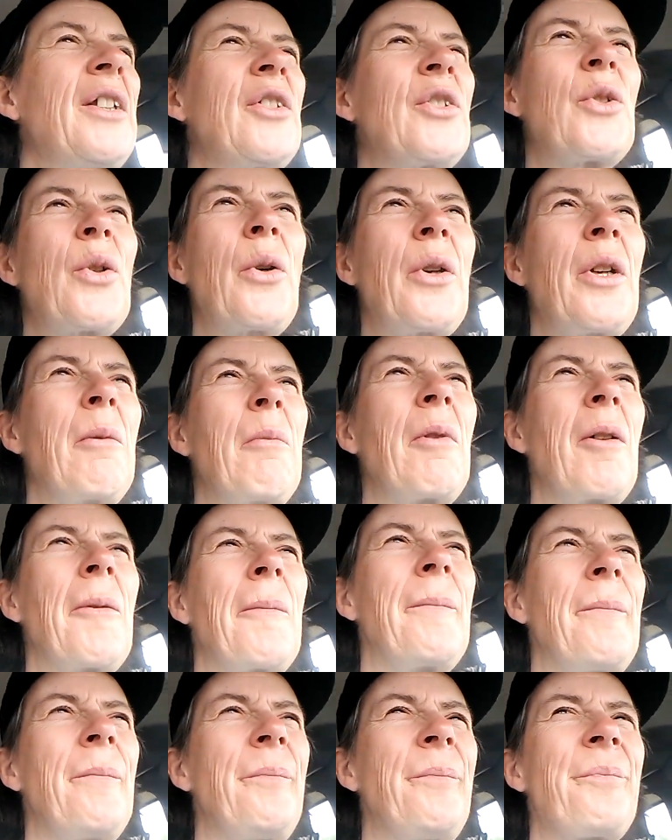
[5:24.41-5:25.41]

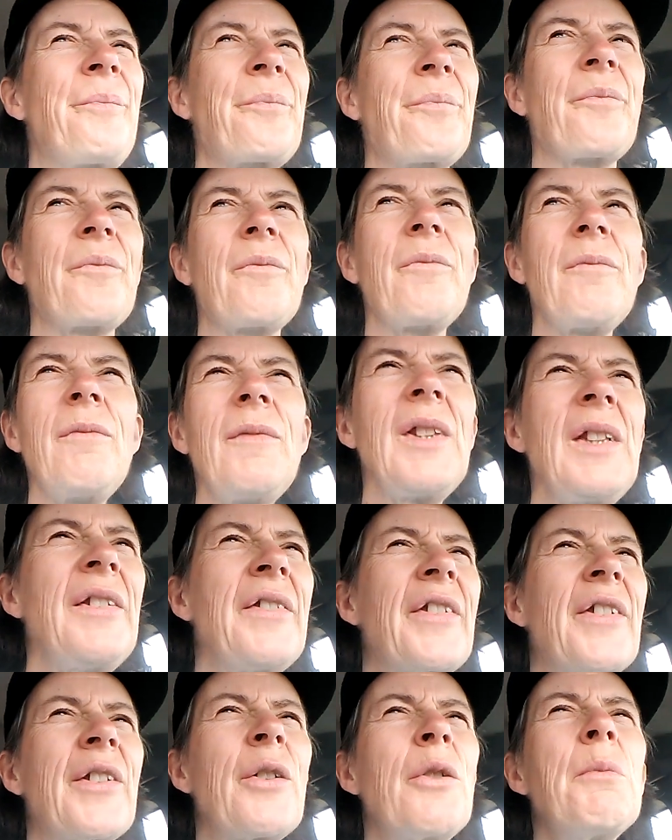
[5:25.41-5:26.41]
enjoyable,
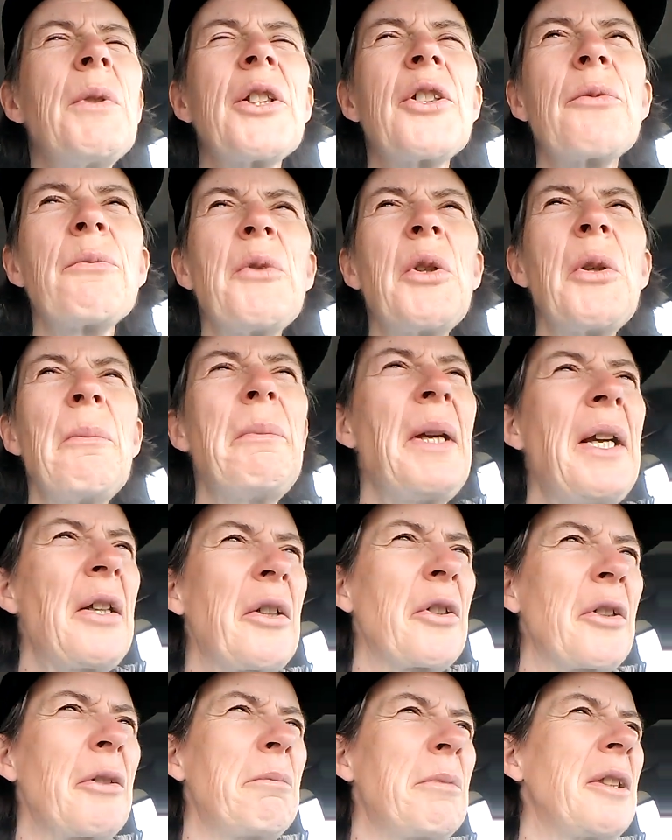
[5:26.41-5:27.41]
so much more
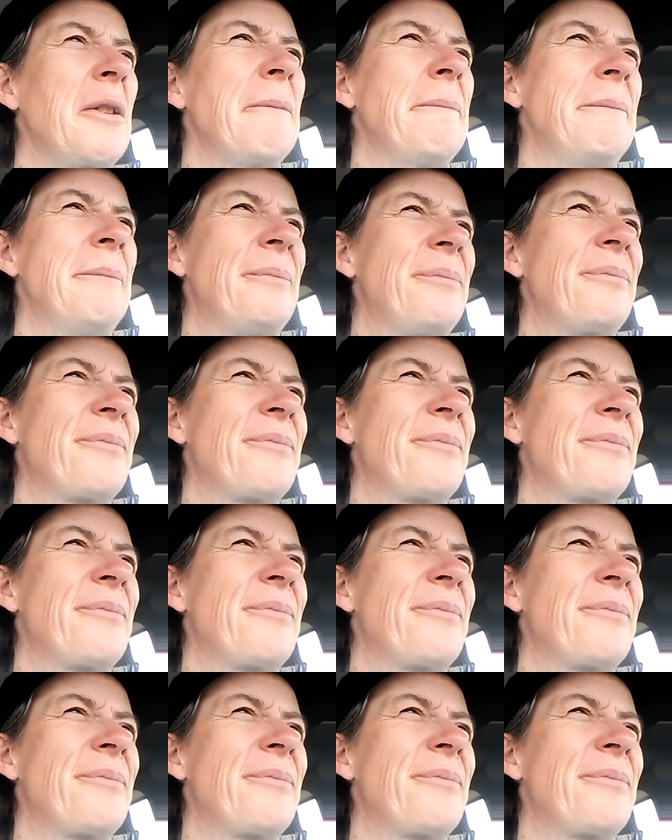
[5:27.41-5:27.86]
bearable.